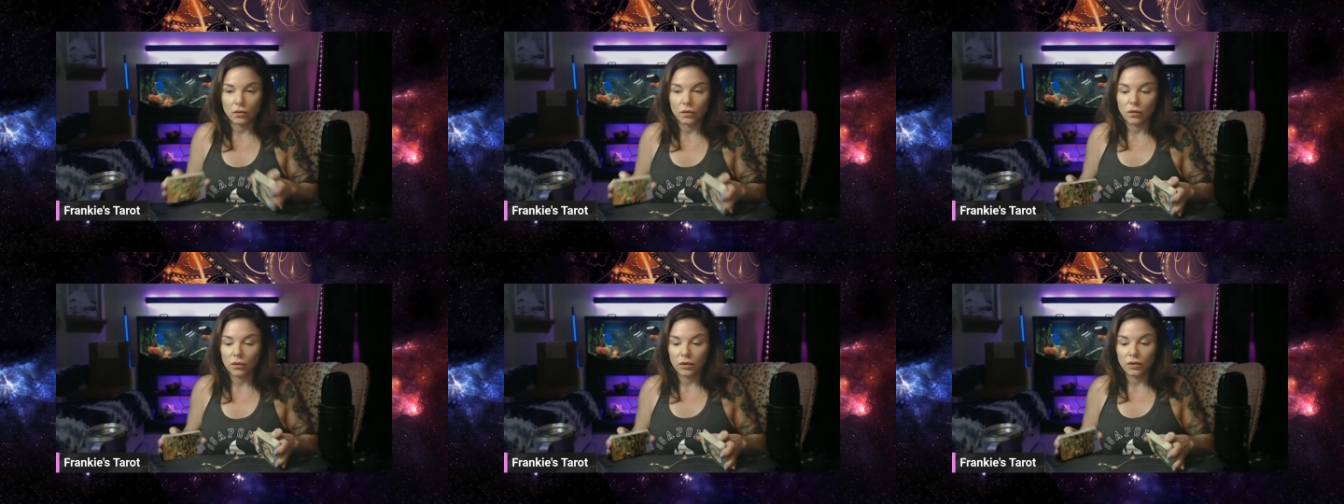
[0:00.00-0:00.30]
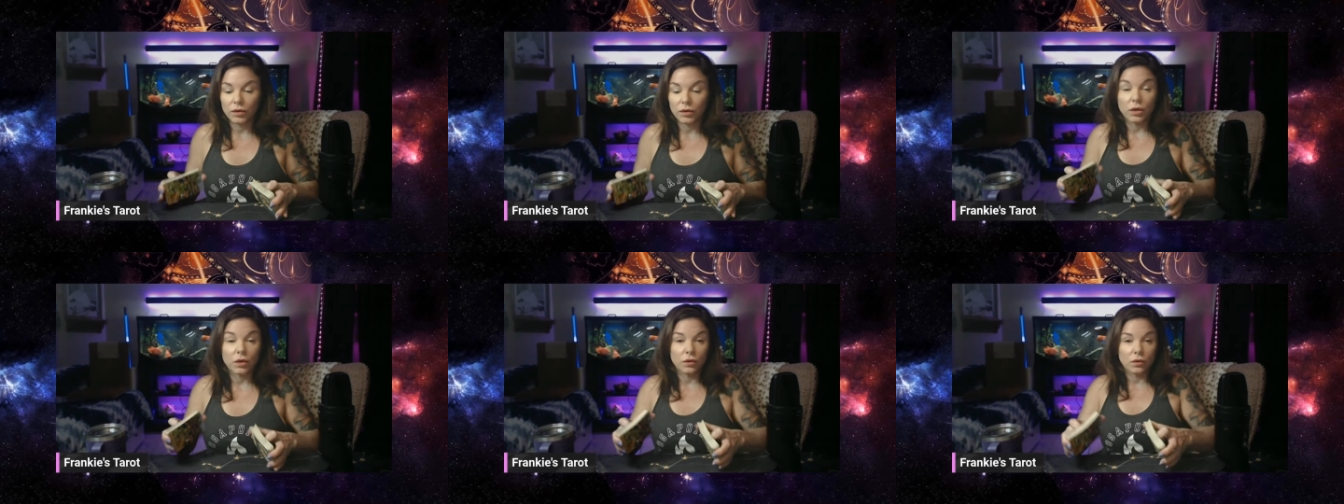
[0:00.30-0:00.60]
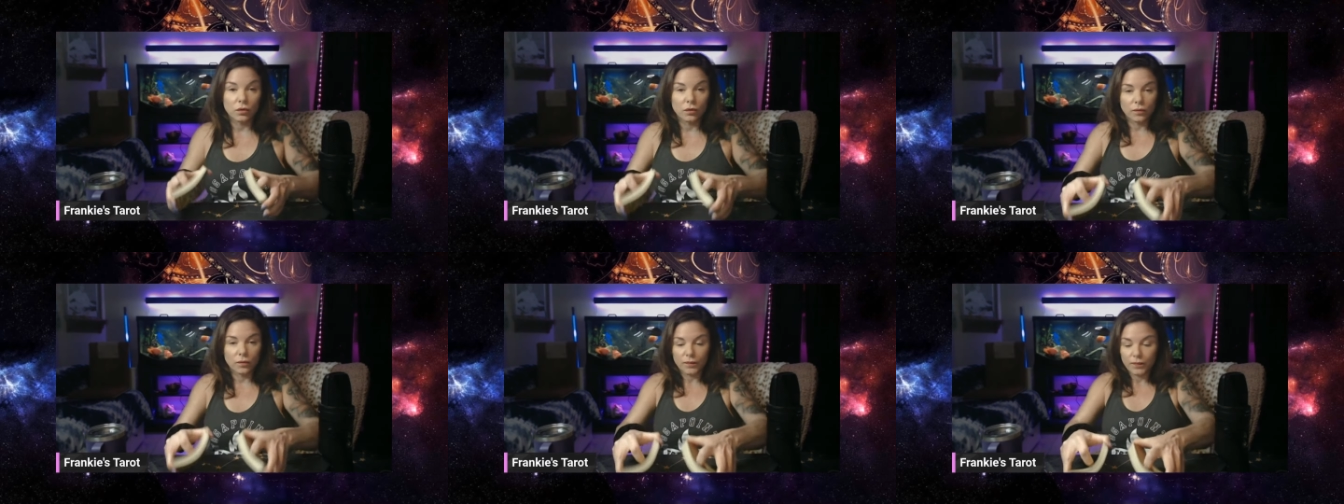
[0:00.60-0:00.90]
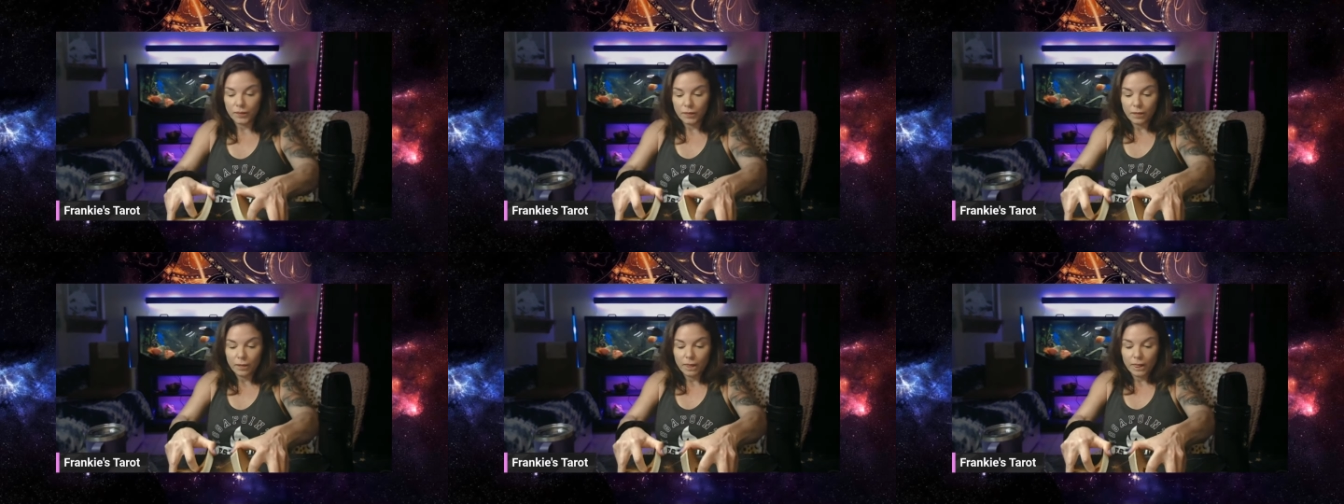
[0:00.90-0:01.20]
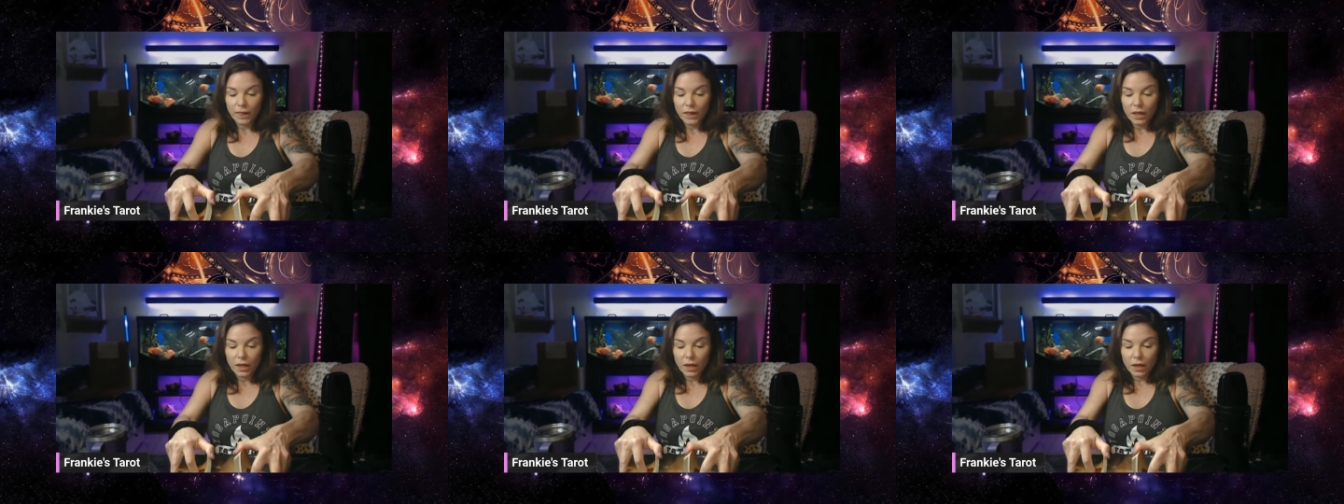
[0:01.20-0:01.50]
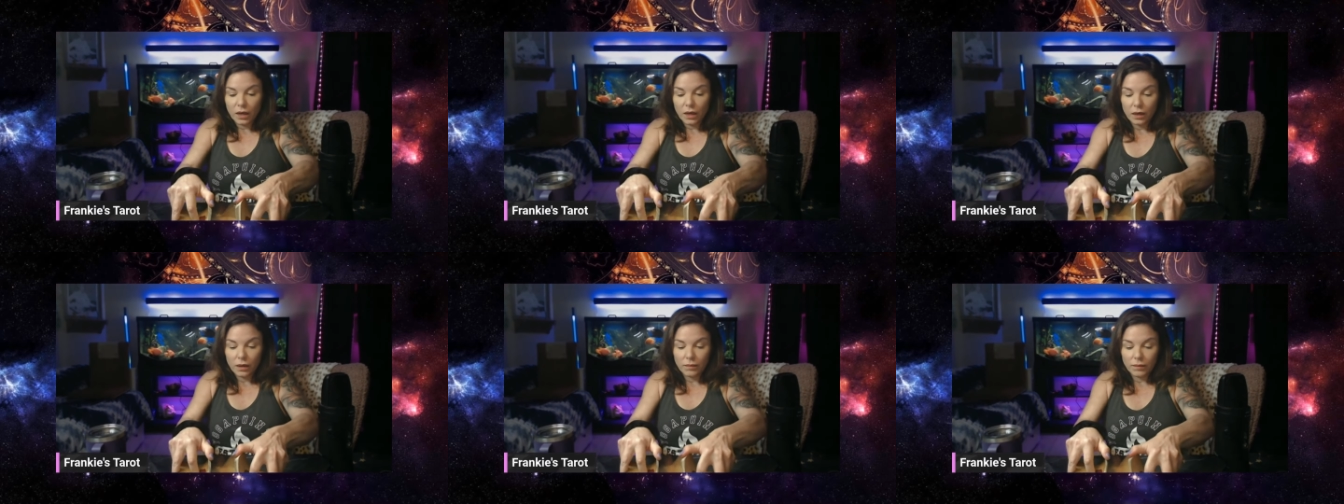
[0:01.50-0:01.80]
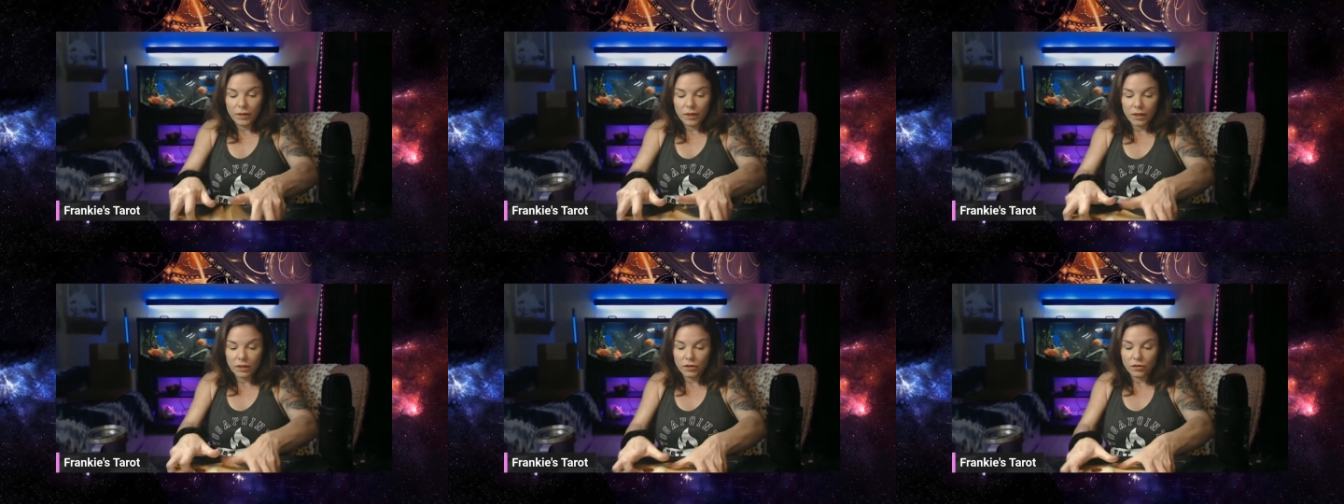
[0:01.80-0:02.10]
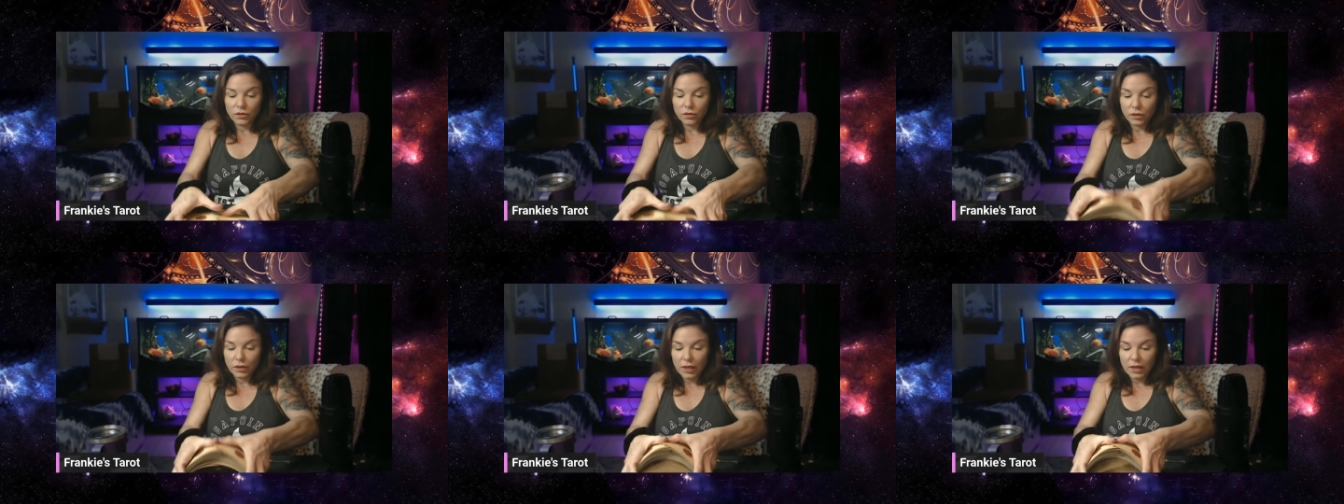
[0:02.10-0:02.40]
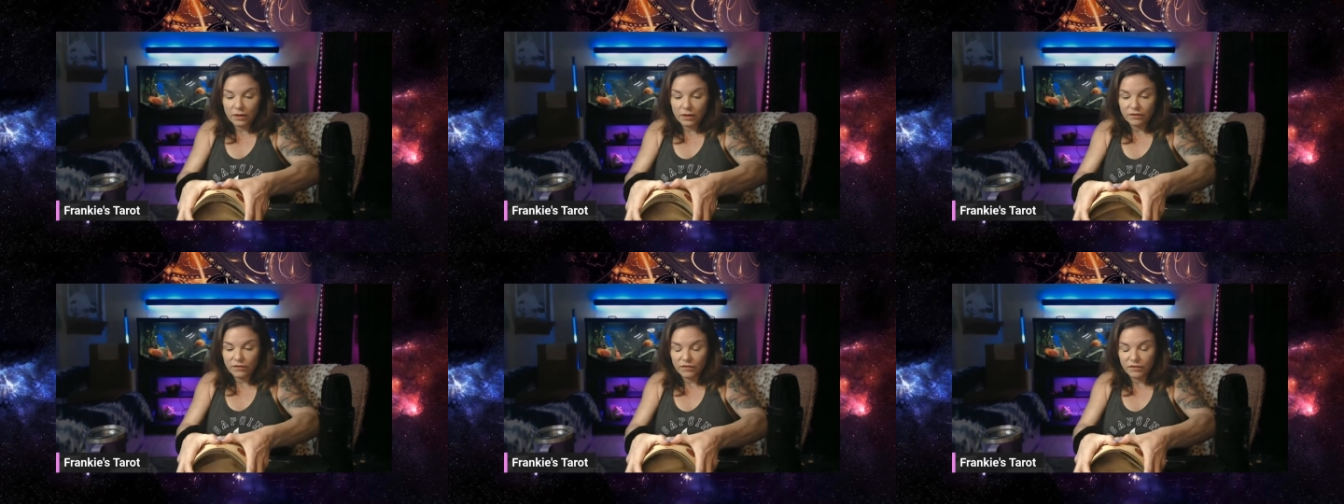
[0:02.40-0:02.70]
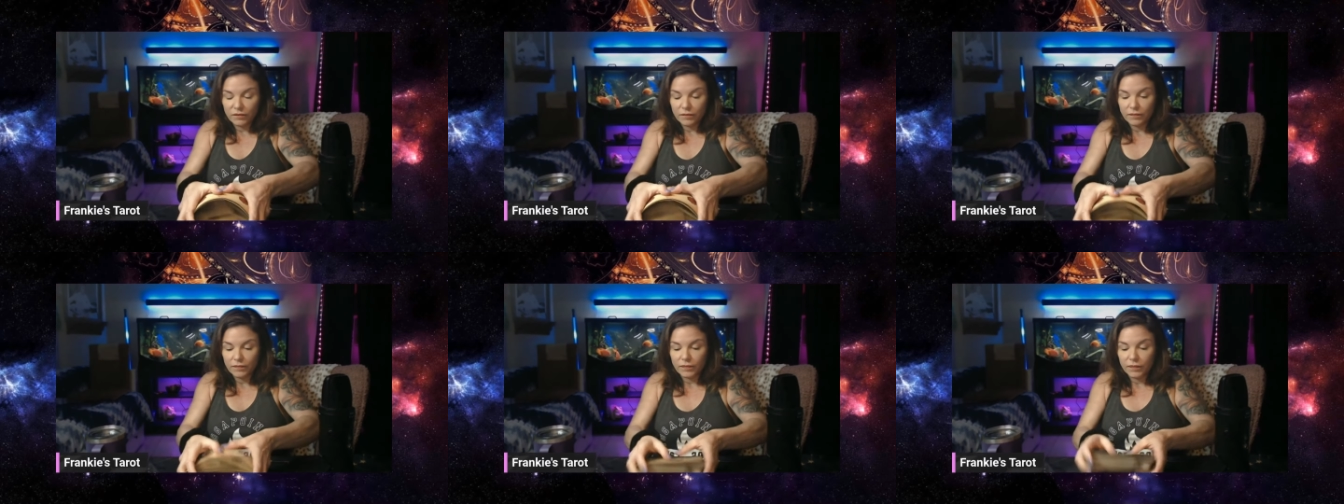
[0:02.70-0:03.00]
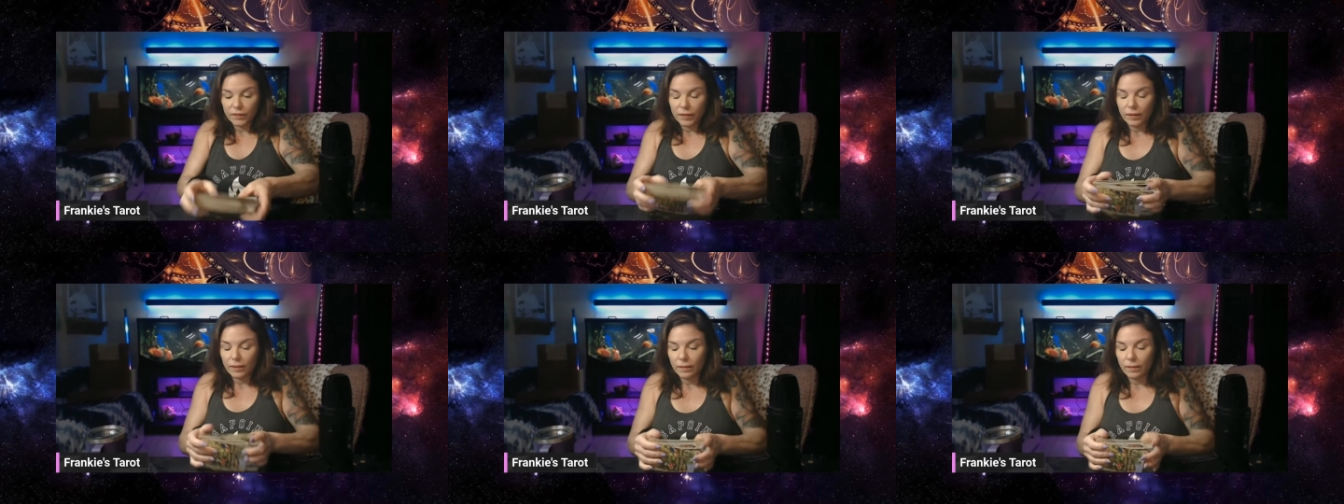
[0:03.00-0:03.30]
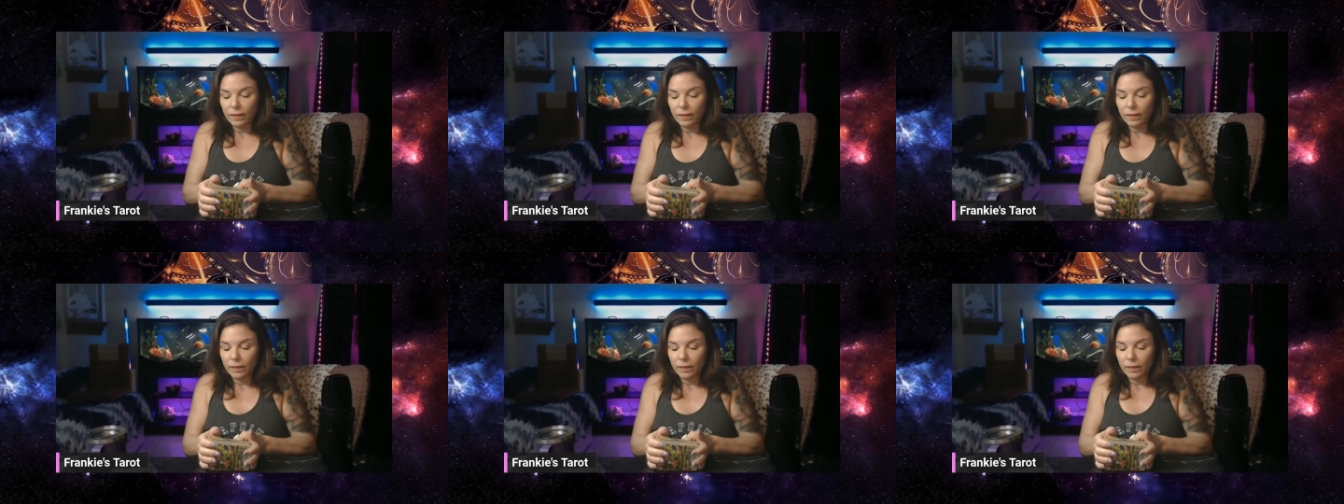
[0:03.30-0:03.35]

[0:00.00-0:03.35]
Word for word: or know in your life.